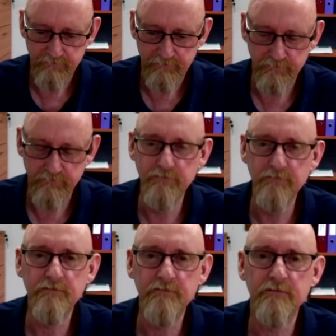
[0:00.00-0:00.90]

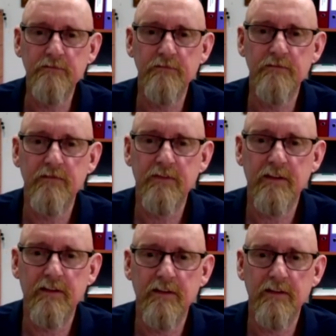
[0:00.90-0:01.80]

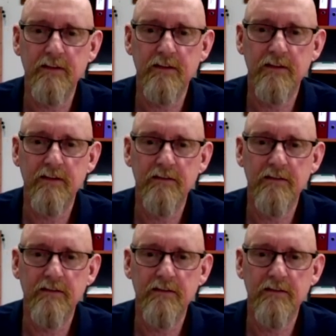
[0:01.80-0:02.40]
(not speaking)